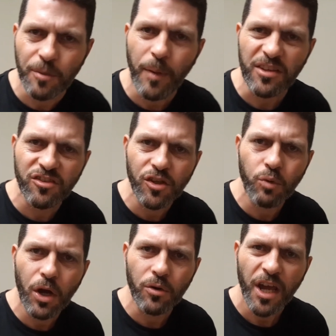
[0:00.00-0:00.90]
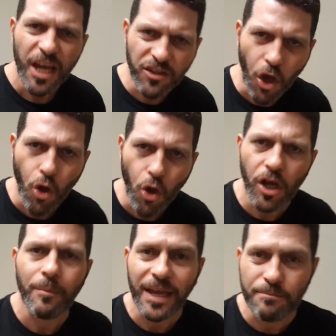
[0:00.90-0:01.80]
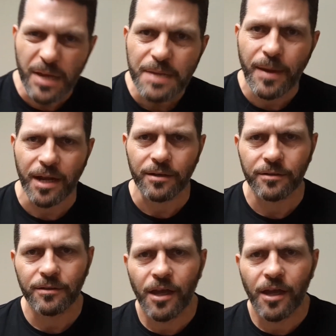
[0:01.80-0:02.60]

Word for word: the best in the world, is only going to make me better.